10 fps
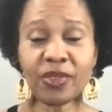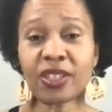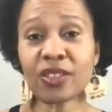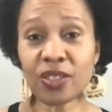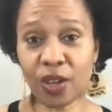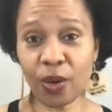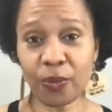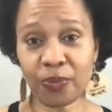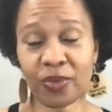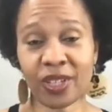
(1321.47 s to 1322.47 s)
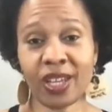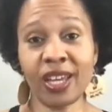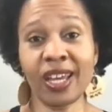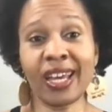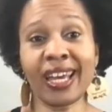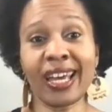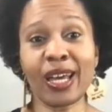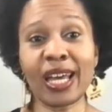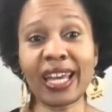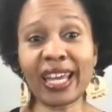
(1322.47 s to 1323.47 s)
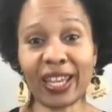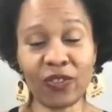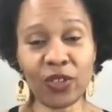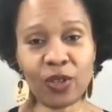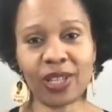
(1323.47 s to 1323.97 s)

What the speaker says: So if you're